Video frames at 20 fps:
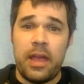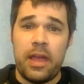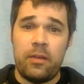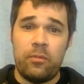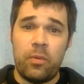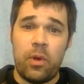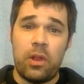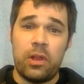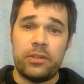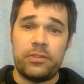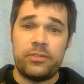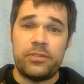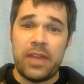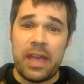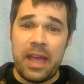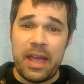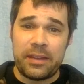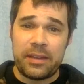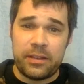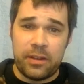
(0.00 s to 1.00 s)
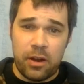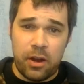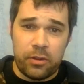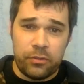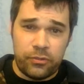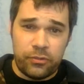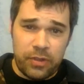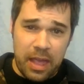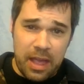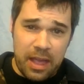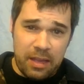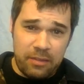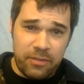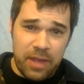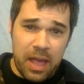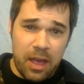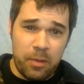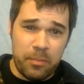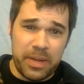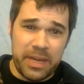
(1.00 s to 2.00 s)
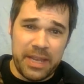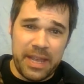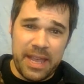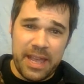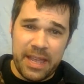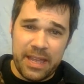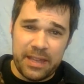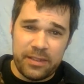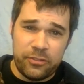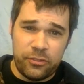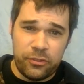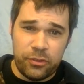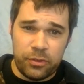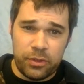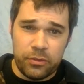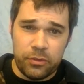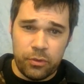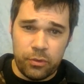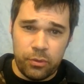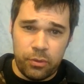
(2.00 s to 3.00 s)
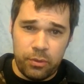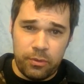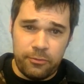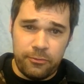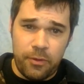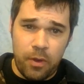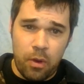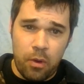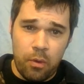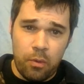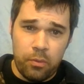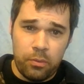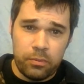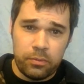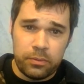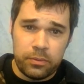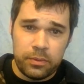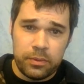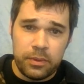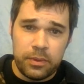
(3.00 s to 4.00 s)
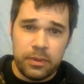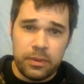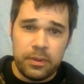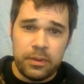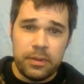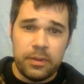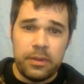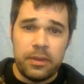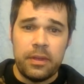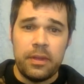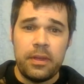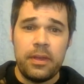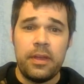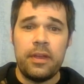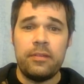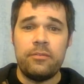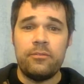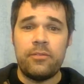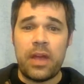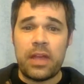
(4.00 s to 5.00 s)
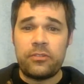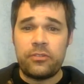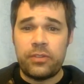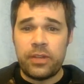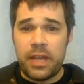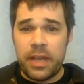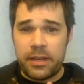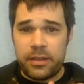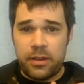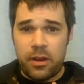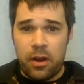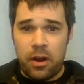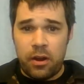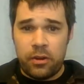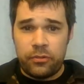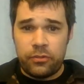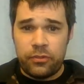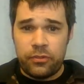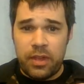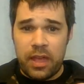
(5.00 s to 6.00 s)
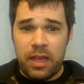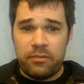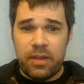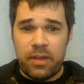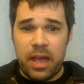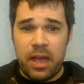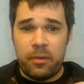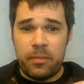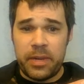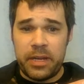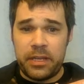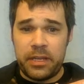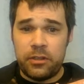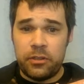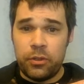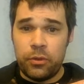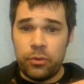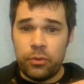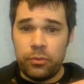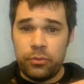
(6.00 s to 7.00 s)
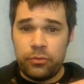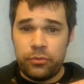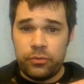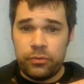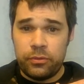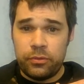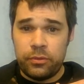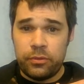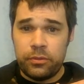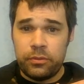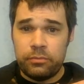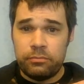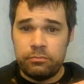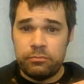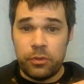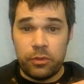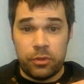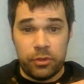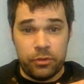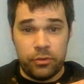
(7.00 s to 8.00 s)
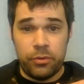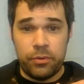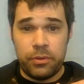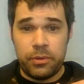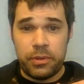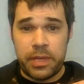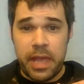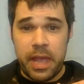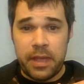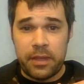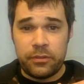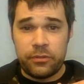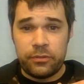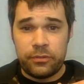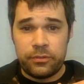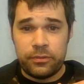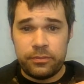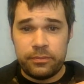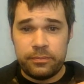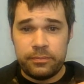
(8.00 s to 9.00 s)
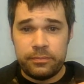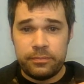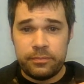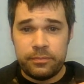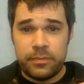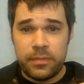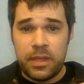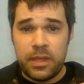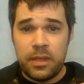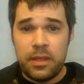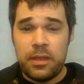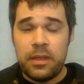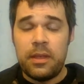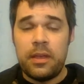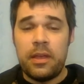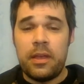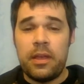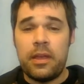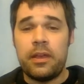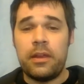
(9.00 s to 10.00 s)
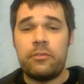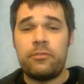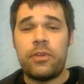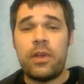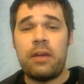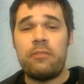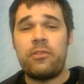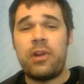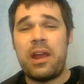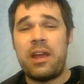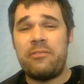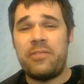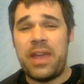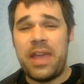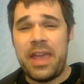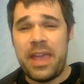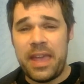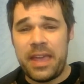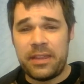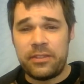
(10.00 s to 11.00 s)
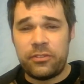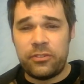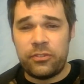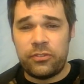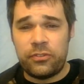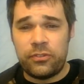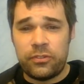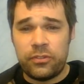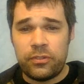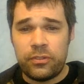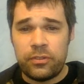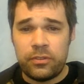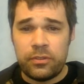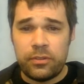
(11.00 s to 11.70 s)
And while attack cards have how many hits you can do to a foe, investigate cards have how many clues you can do to a case. And if you ever have hits